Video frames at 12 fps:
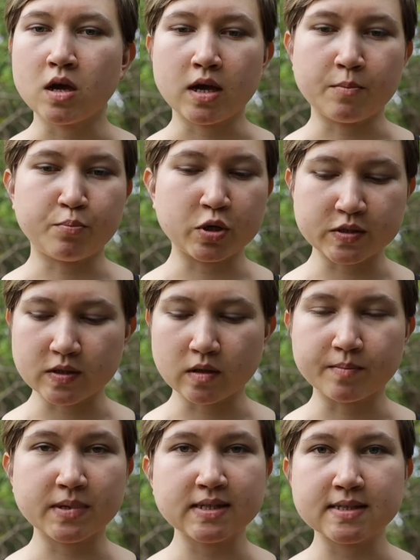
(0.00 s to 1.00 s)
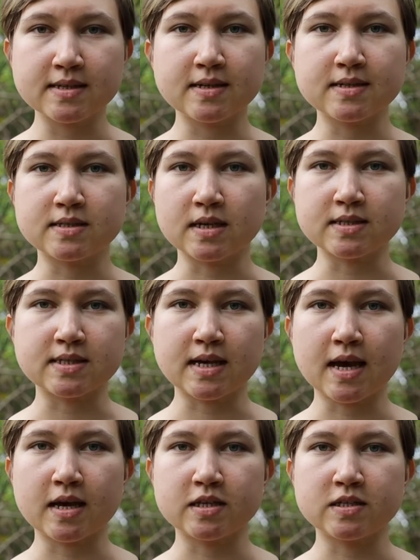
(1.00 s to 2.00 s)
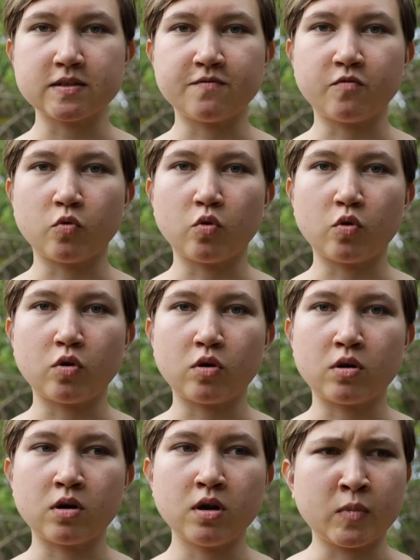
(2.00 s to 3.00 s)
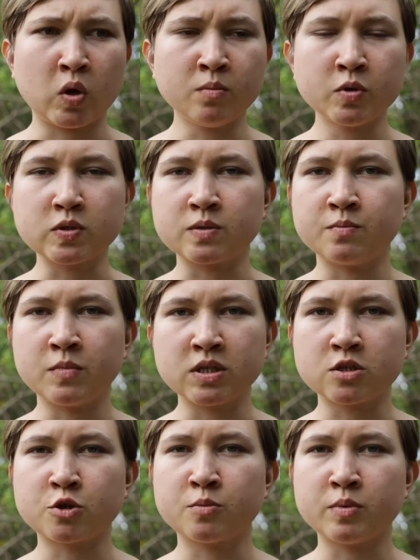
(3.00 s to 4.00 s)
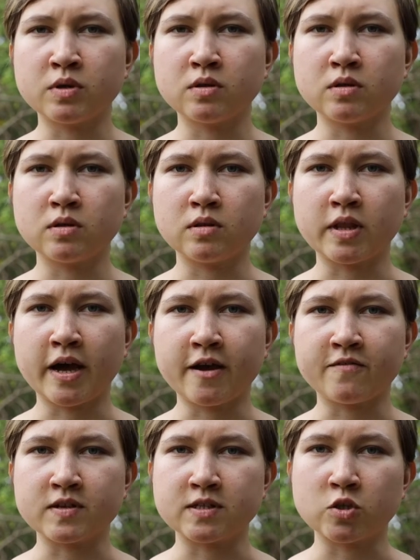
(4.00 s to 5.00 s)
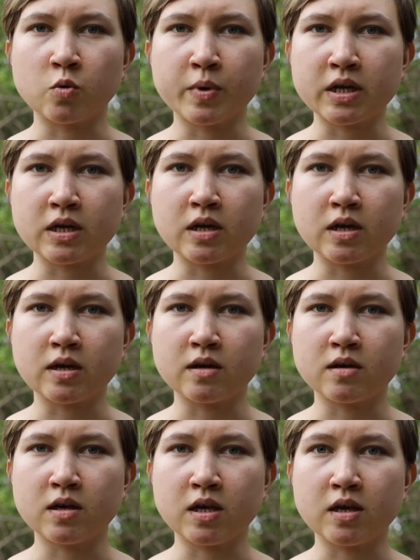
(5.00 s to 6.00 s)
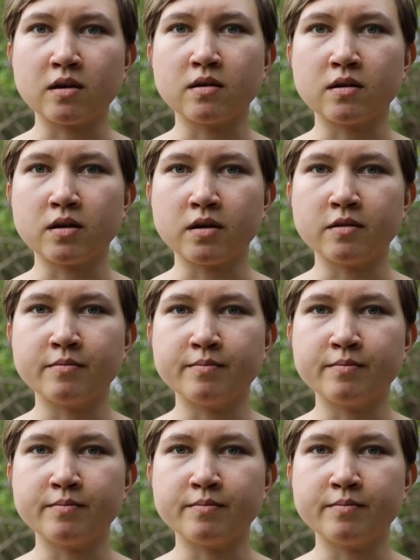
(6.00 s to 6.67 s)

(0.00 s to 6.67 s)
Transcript: a personal business, success for almost miserable life as nobody here in